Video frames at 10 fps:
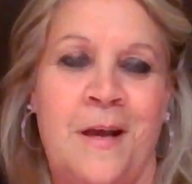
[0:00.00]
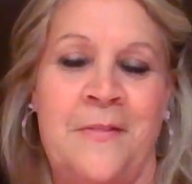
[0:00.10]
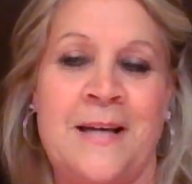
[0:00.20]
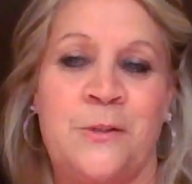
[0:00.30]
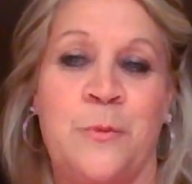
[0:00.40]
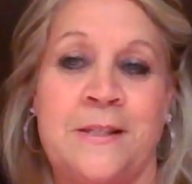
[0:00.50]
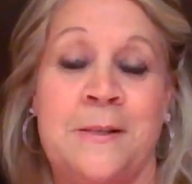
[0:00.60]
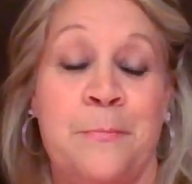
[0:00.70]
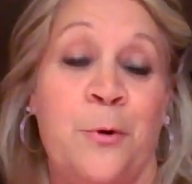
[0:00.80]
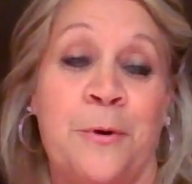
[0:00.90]
And that's what's
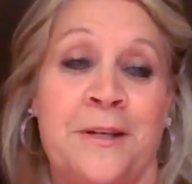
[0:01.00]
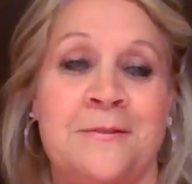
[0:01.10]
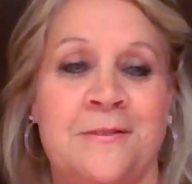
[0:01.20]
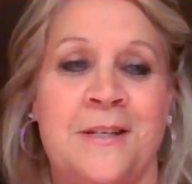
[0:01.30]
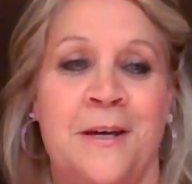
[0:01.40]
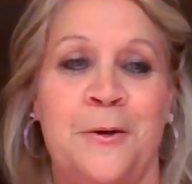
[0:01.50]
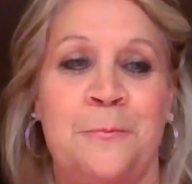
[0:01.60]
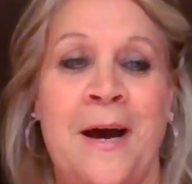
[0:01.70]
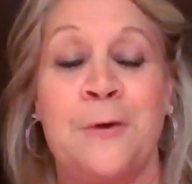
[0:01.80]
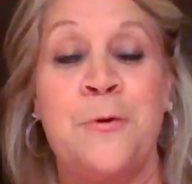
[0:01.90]
important. So
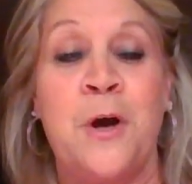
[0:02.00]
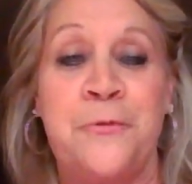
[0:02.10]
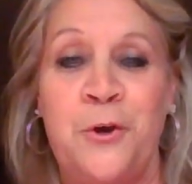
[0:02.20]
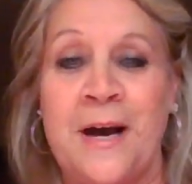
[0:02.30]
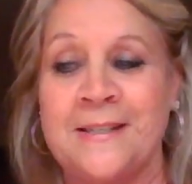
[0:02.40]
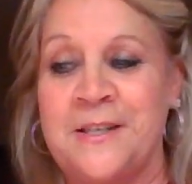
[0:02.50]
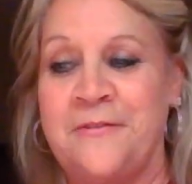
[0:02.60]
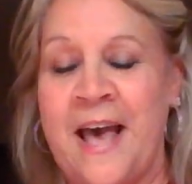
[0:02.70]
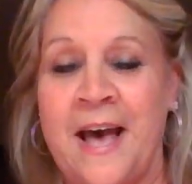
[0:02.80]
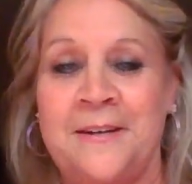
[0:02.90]
I don't know if you guys
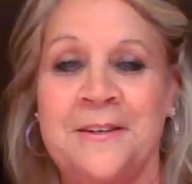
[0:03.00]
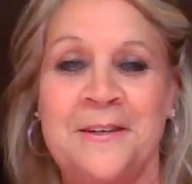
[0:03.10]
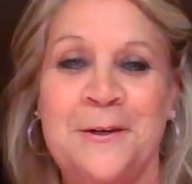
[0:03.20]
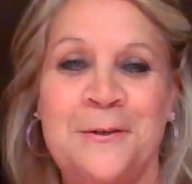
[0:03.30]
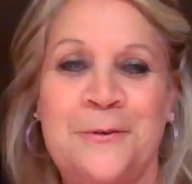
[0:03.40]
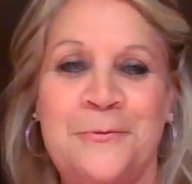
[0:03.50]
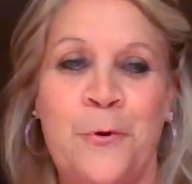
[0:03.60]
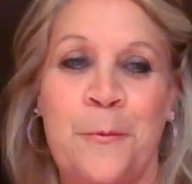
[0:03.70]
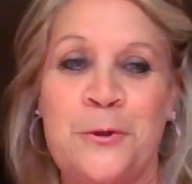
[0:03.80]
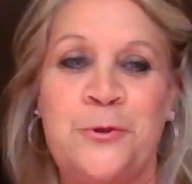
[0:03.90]
have had
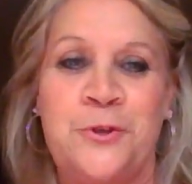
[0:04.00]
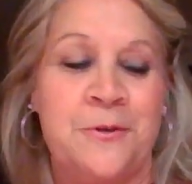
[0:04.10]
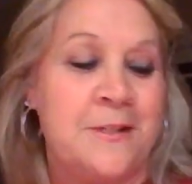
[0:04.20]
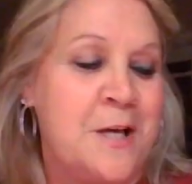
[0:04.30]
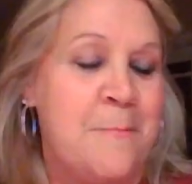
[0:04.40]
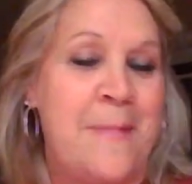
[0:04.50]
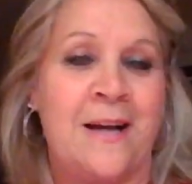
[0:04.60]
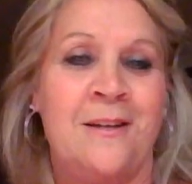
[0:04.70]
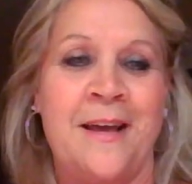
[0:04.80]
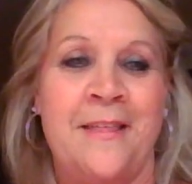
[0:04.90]
former students come
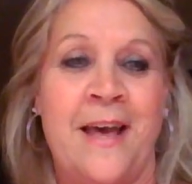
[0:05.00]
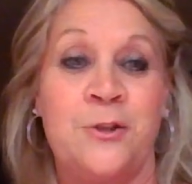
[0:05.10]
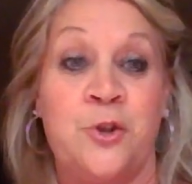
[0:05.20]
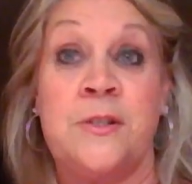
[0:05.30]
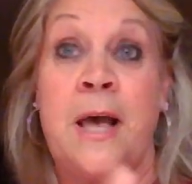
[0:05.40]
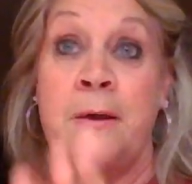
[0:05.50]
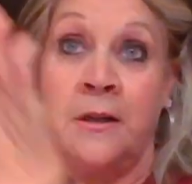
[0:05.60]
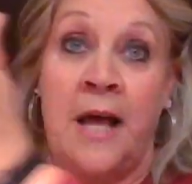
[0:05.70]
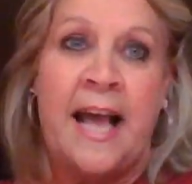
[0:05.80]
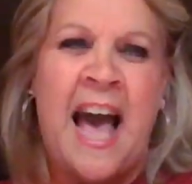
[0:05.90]
back like that, just uh,
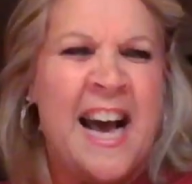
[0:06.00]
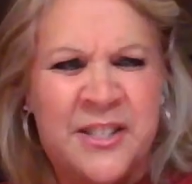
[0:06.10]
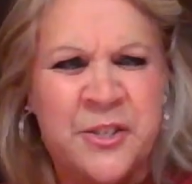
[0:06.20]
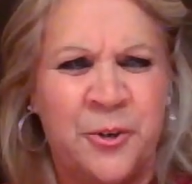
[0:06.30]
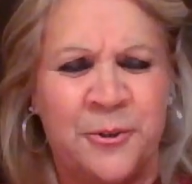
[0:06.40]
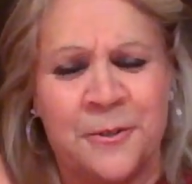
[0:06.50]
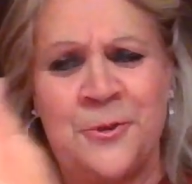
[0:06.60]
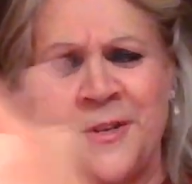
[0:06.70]
like high schoolers.